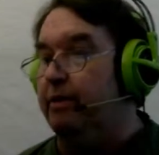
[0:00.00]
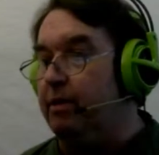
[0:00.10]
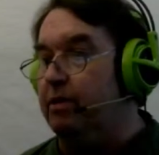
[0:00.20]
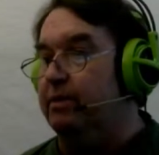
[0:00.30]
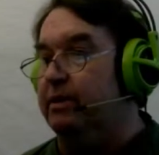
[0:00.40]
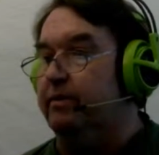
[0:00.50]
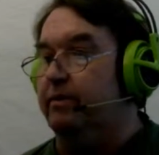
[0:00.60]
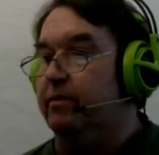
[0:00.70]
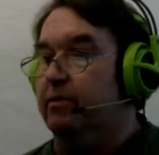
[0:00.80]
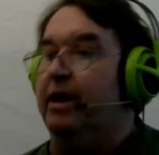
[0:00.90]
The
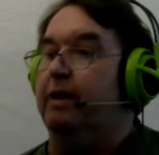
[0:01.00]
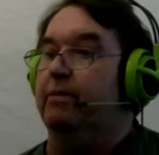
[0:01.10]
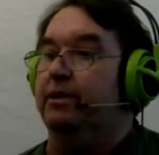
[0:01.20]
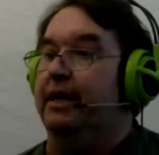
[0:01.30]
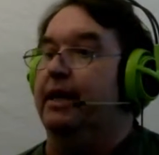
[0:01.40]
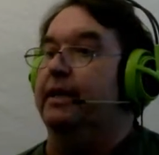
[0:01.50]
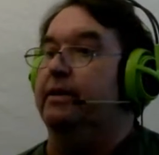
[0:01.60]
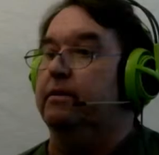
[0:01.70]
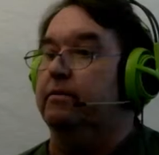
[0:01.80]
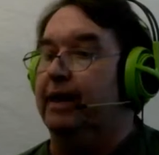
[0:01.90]
moment Grandma
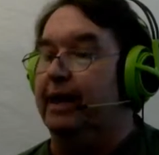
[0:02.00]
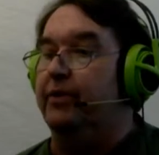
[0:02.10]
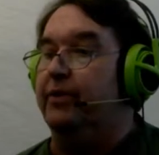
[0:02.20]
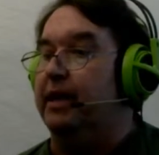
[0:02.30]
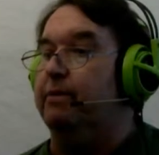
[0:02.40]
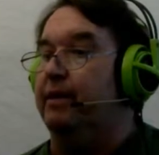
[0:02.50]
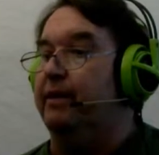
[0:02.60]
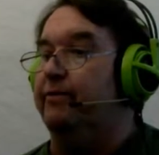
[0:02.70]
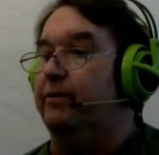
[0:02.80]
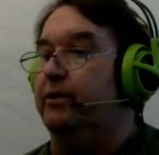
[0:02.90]
died, I think
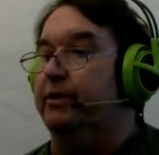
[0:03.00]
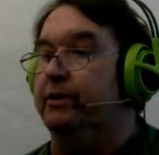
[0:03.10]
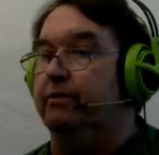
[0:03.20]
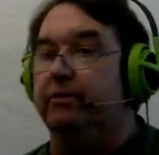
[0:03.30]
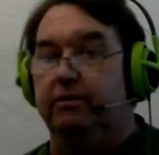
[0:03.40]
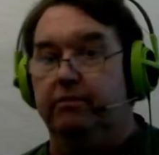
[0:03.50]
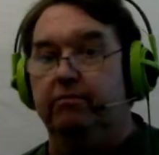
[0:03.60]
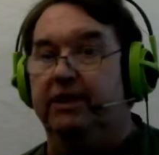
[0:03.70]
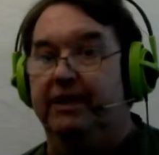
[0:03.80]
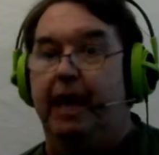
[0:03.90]
my father
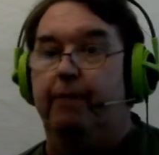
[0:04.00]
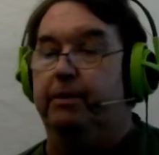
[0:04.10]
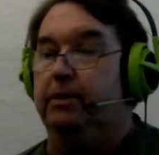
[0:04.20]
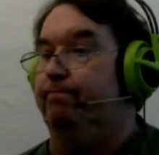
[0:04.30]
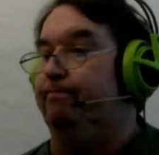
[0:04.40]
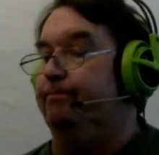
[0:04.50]
snapped.